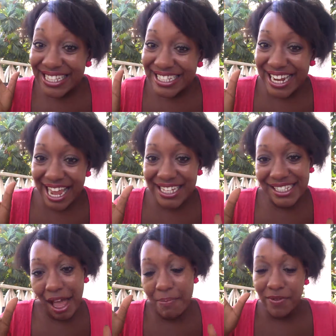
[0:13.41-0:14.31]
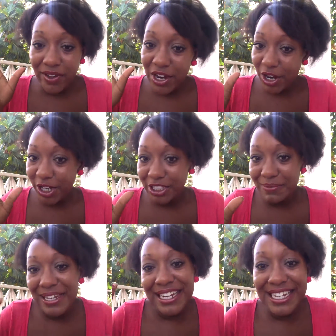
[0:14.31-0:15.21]
Today's cup of
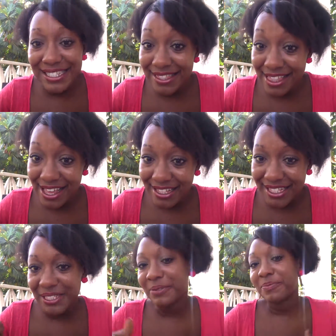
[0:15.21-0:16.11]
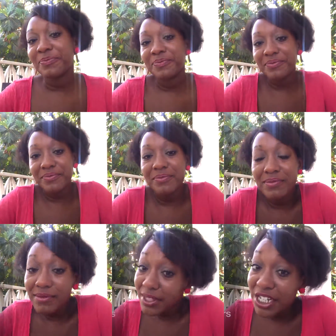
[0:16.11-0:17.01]
encouragement is this.
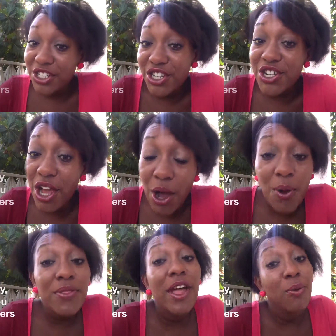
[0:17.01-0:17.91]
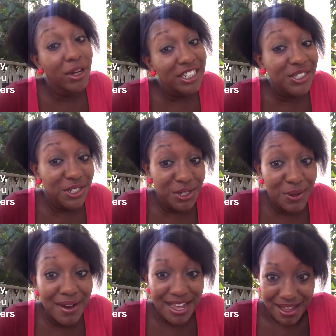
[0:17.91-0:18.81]
Do you know that what you do
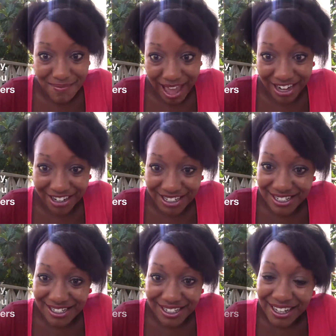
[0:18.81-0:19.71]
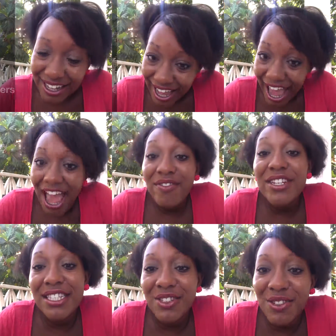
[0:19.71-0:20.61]
matters? Every
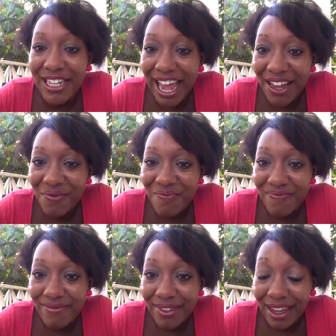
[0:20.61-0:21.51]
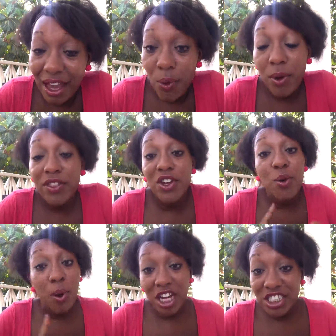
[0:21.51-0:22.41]
single day. Whether you're
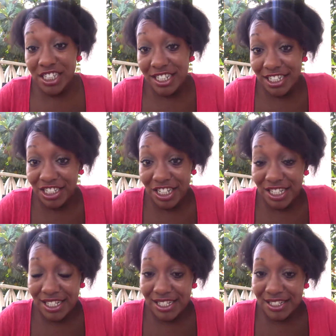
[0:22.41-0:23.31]
washing dishes,